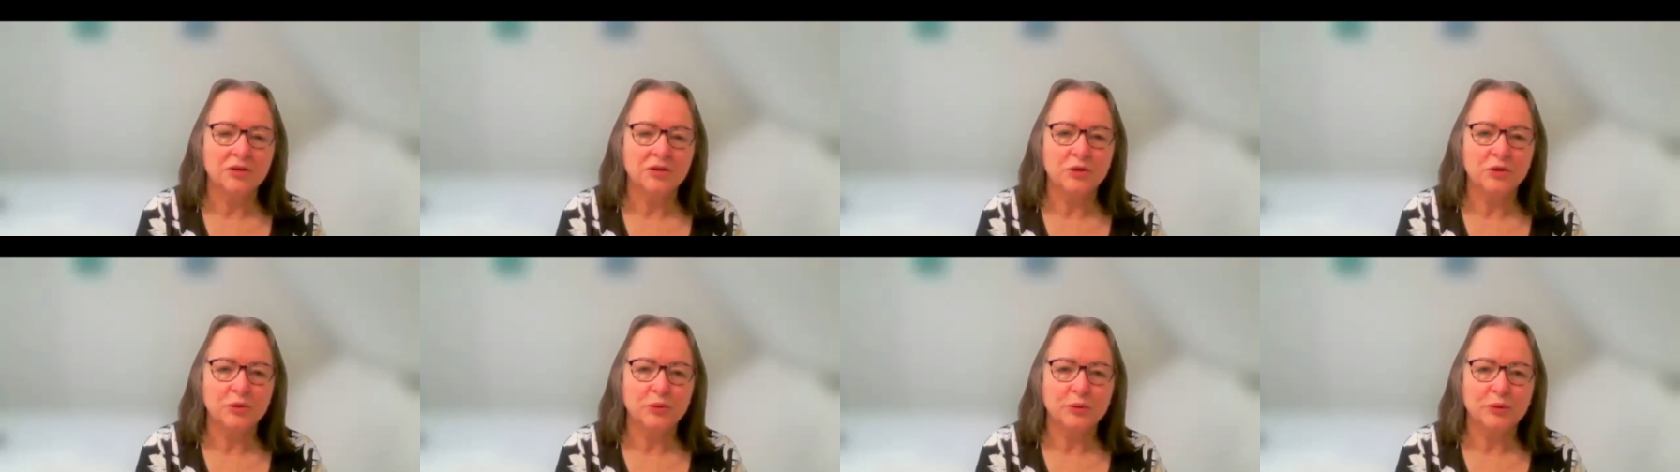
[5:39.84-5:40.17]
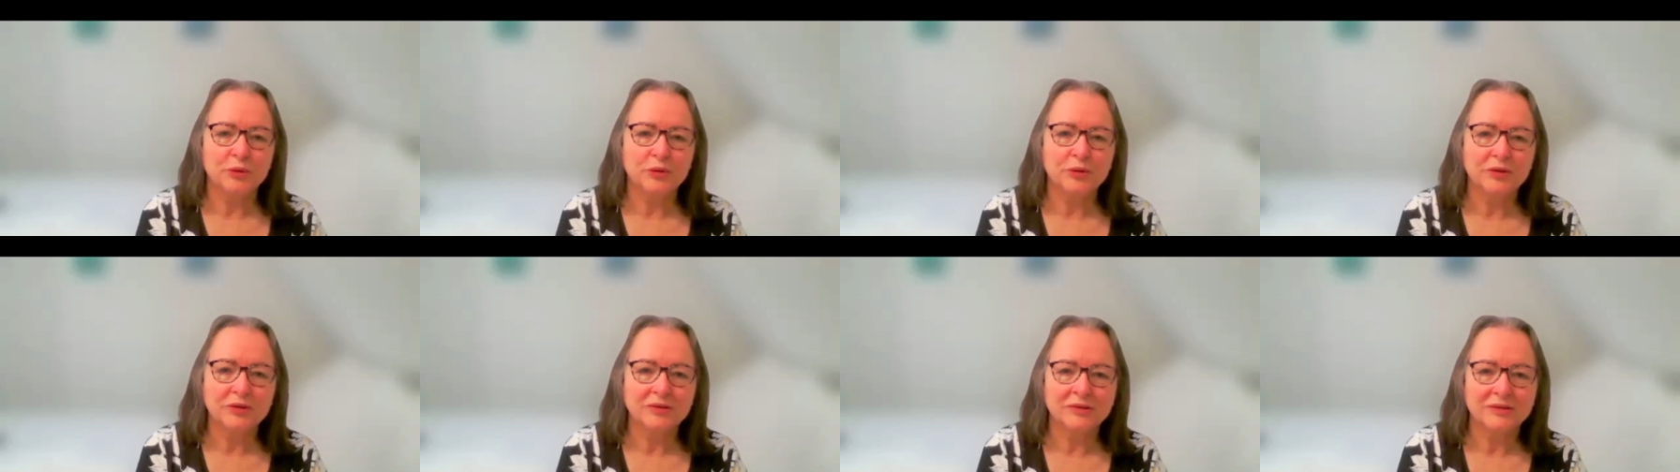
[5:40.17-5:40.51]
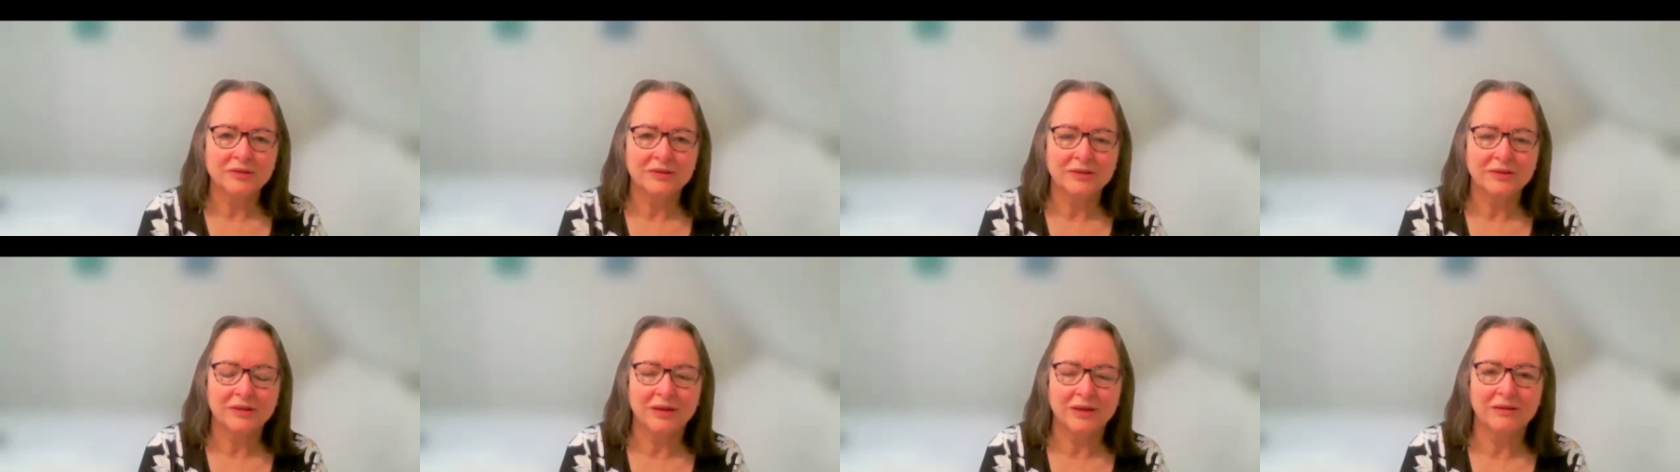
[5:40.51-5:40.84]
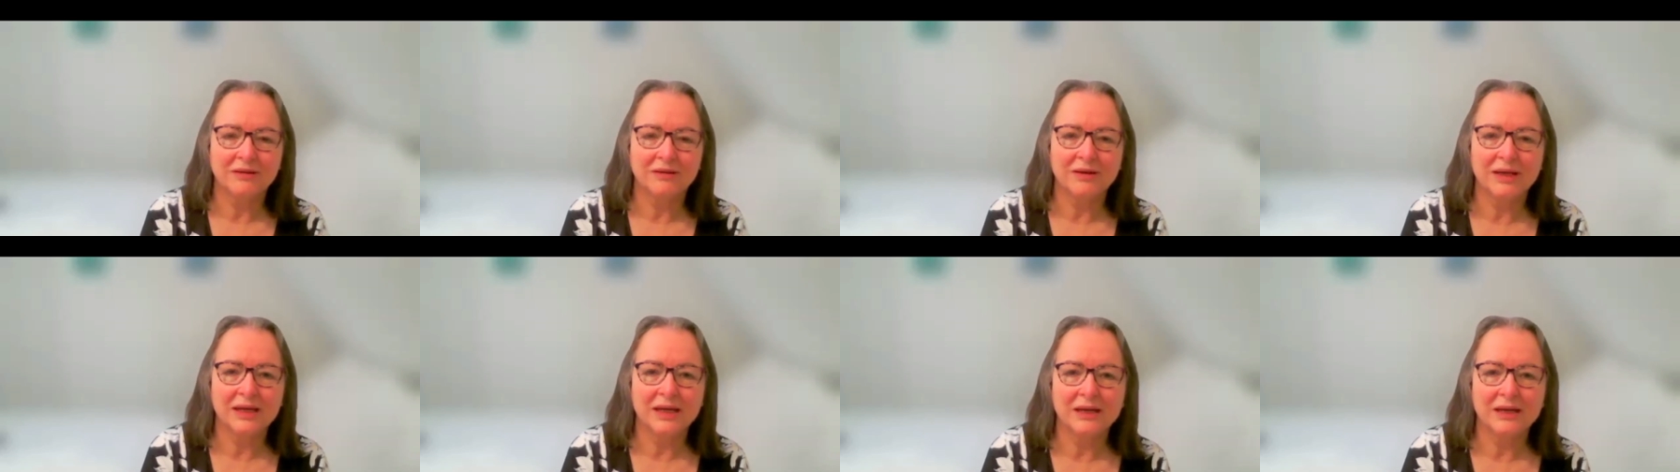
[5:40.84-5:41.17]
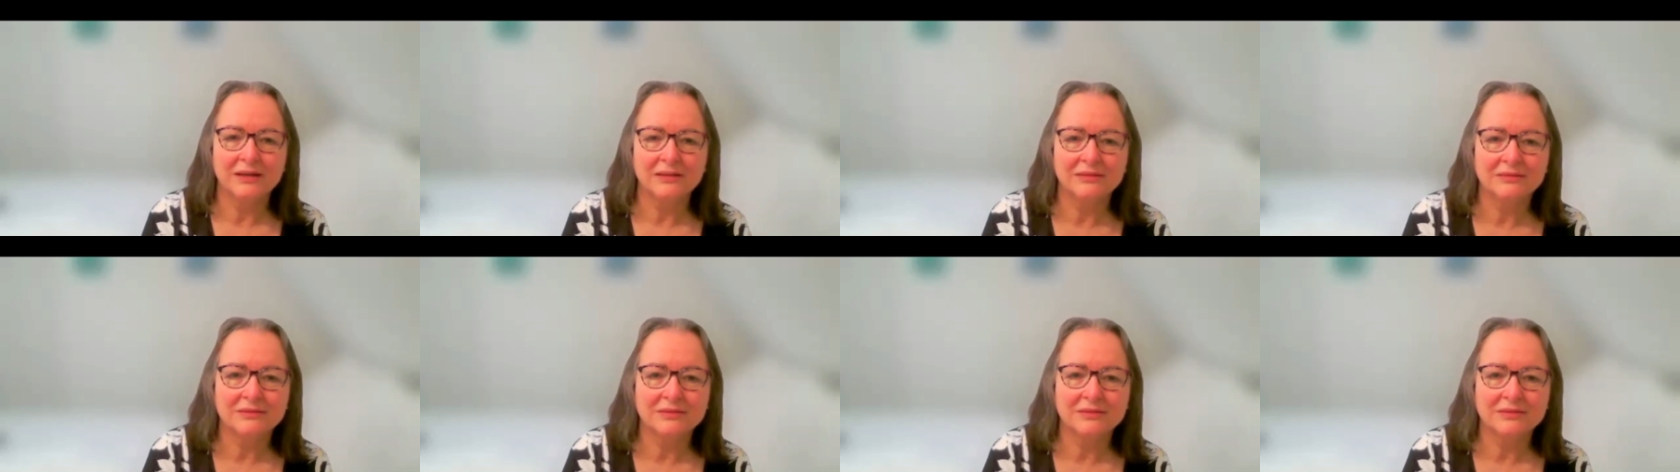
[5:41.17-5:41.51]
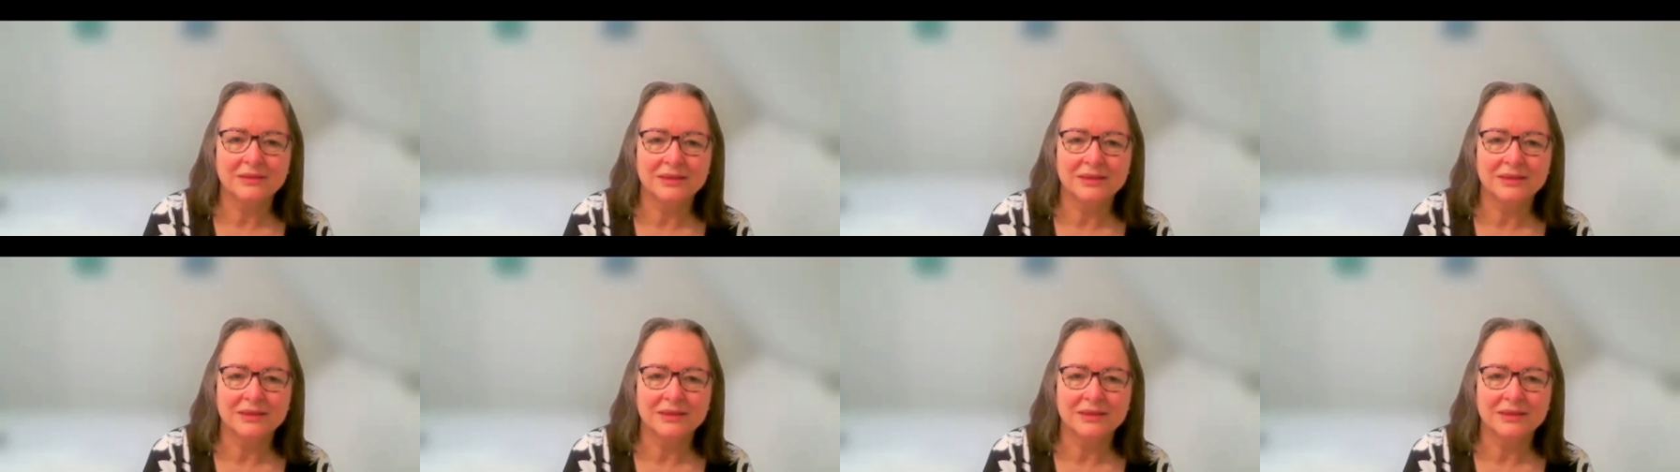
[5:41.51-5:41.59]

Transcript: you're going out